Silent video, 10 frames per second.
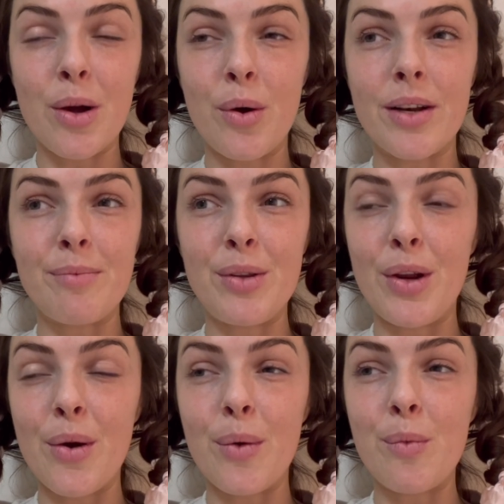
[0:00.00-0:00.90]
on,
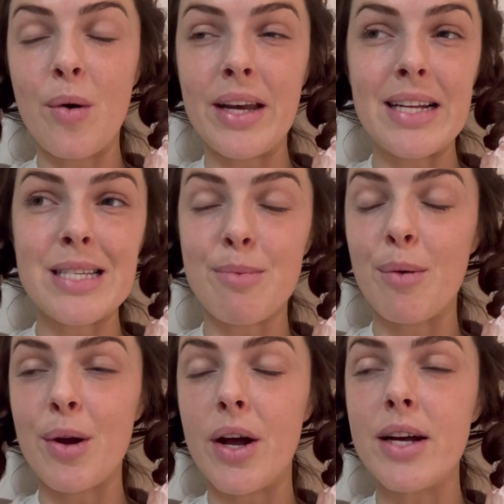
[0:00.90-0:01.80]
you know, what needs to be
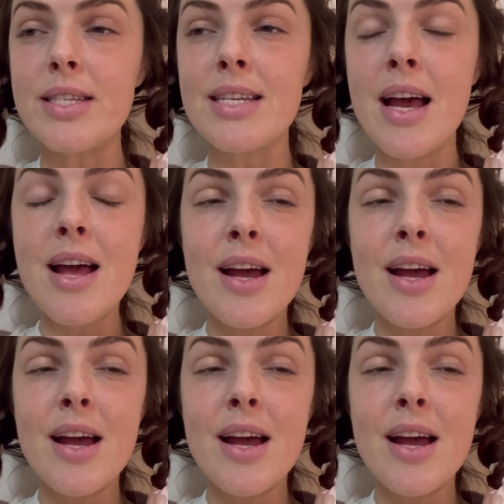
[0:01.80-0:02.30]
rehearsed.